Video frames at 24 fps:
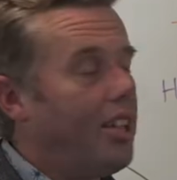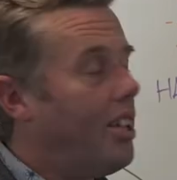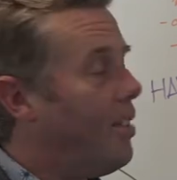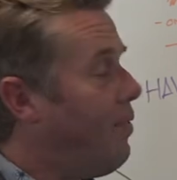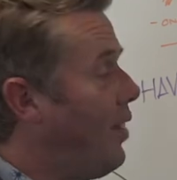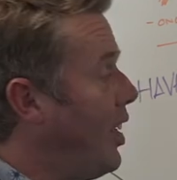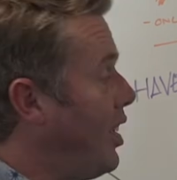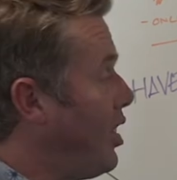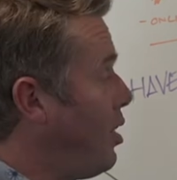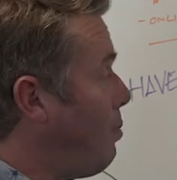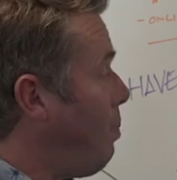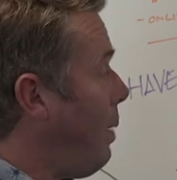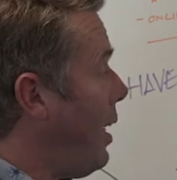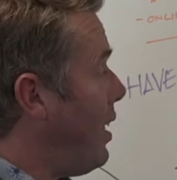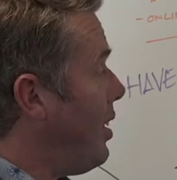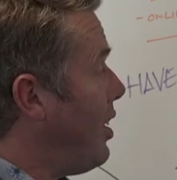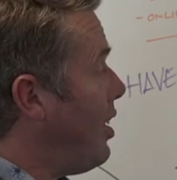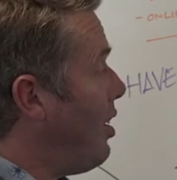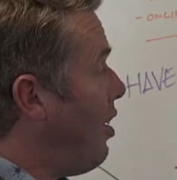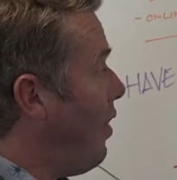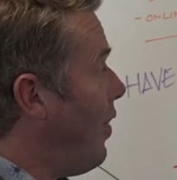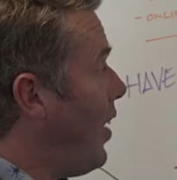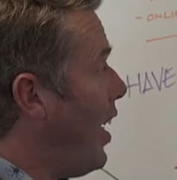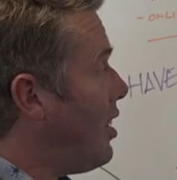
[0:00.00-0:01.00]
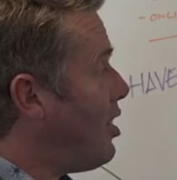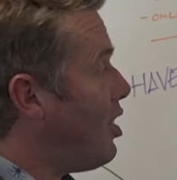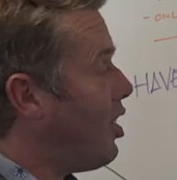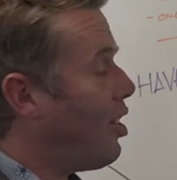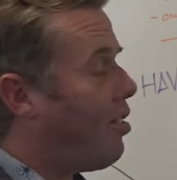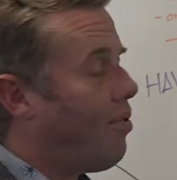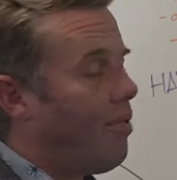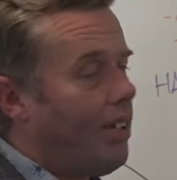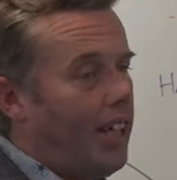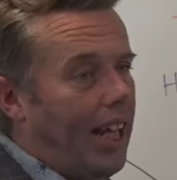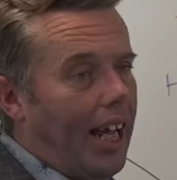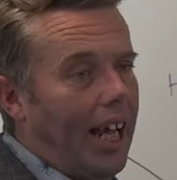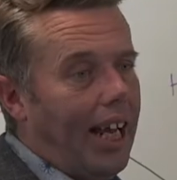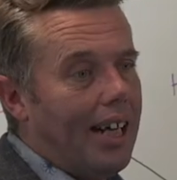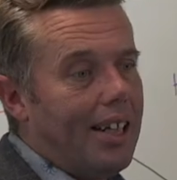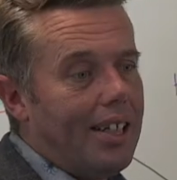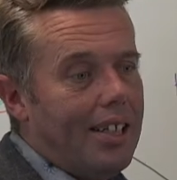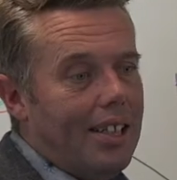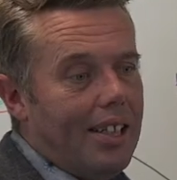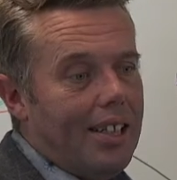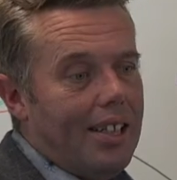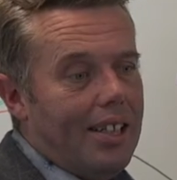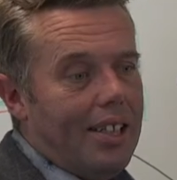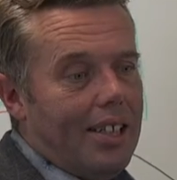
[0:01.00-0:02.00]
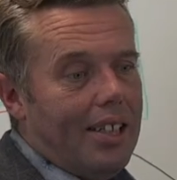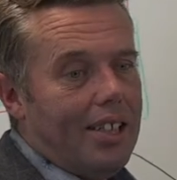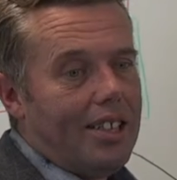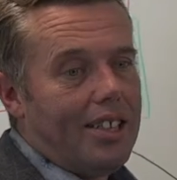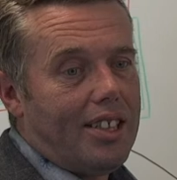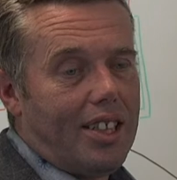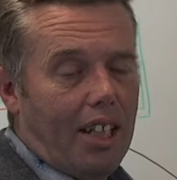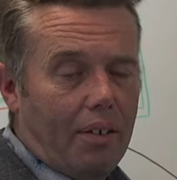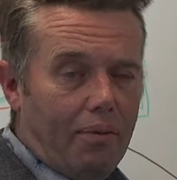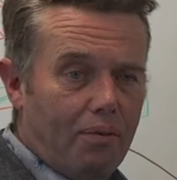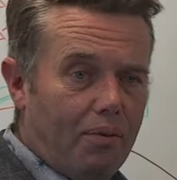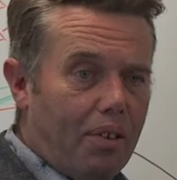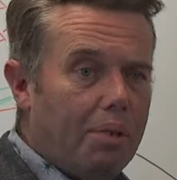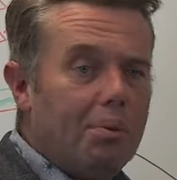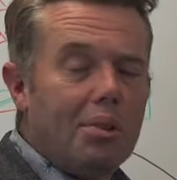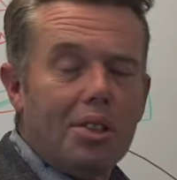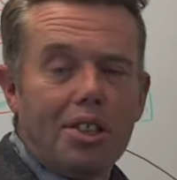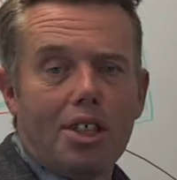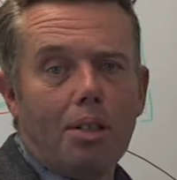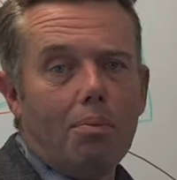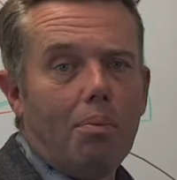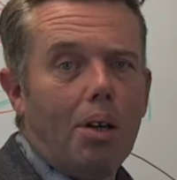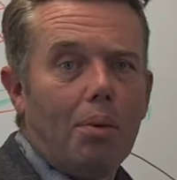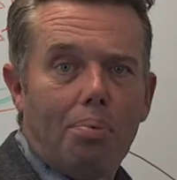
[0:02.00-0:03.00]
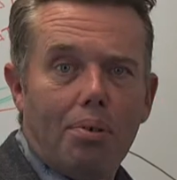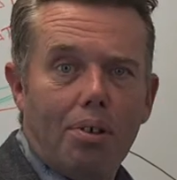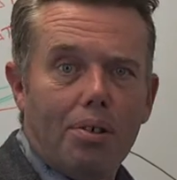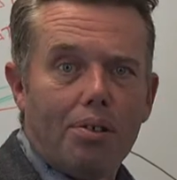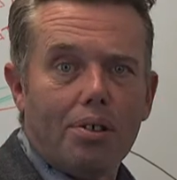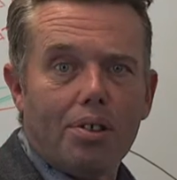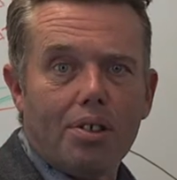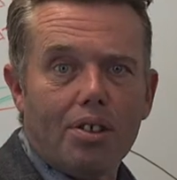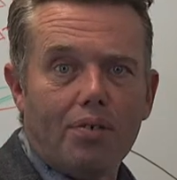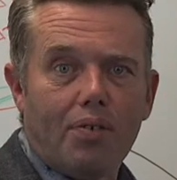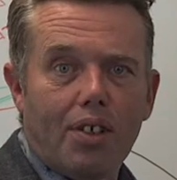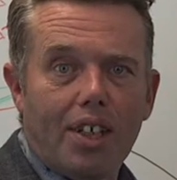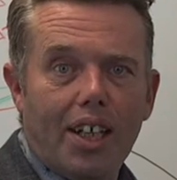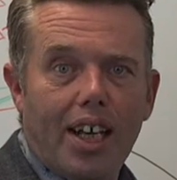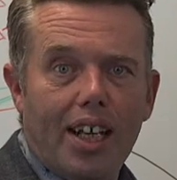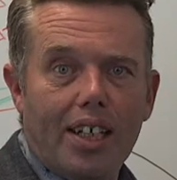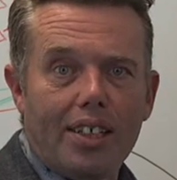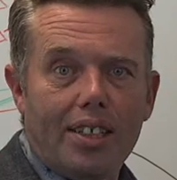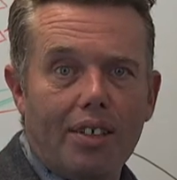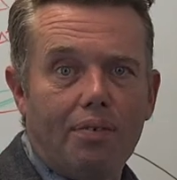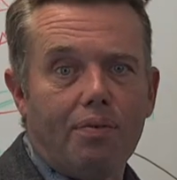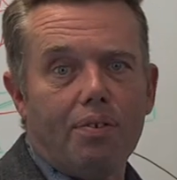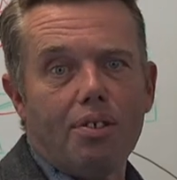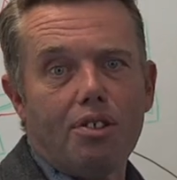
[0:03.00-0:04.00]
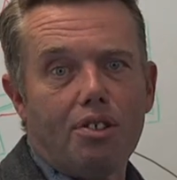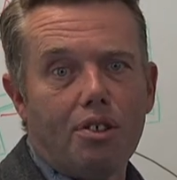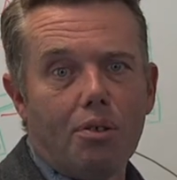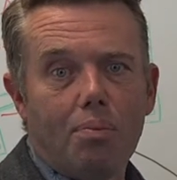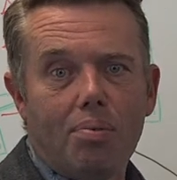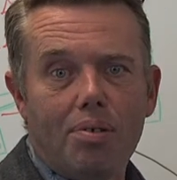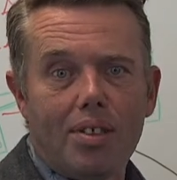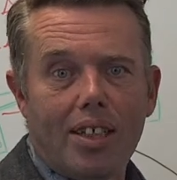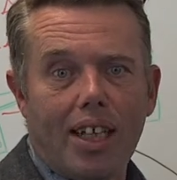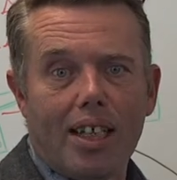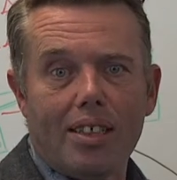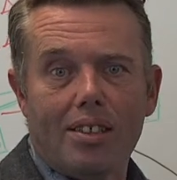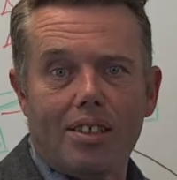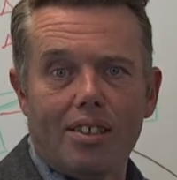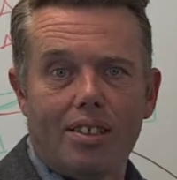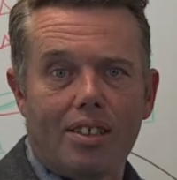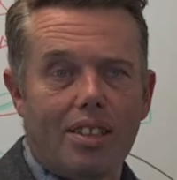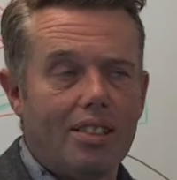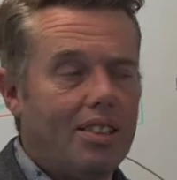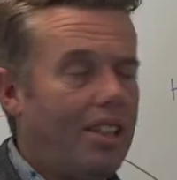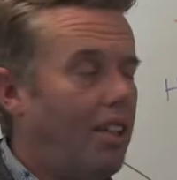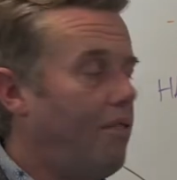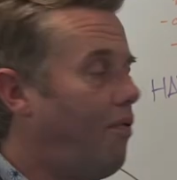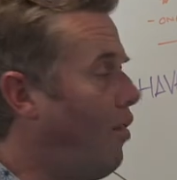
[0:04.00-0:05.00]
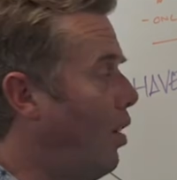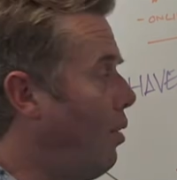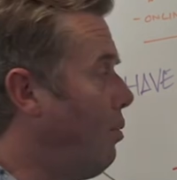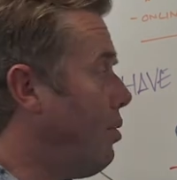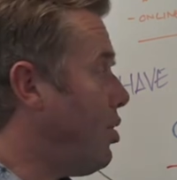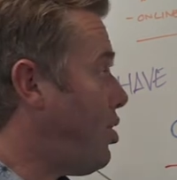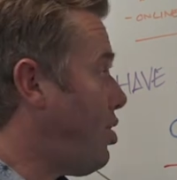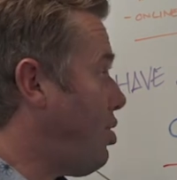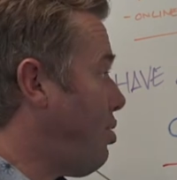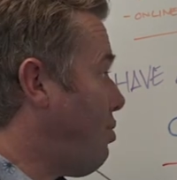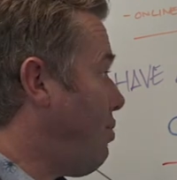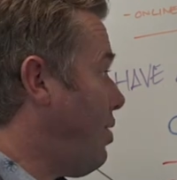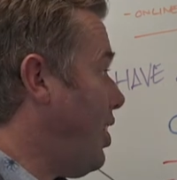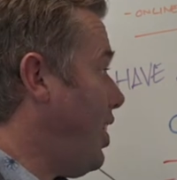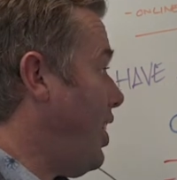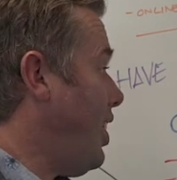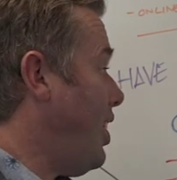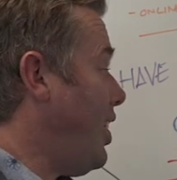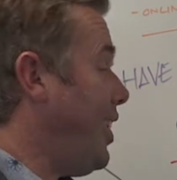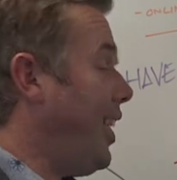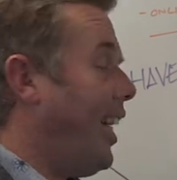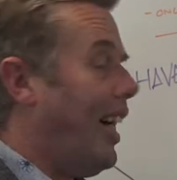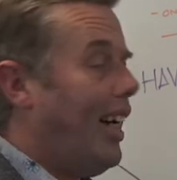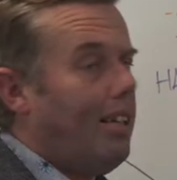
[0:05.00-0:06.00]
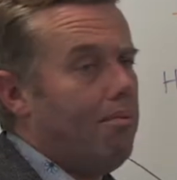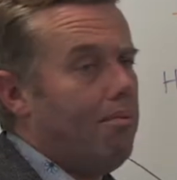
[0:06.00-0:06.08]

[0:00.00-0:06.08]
And they've expanded on that to create very similar products for their different subsectors, things like forestry,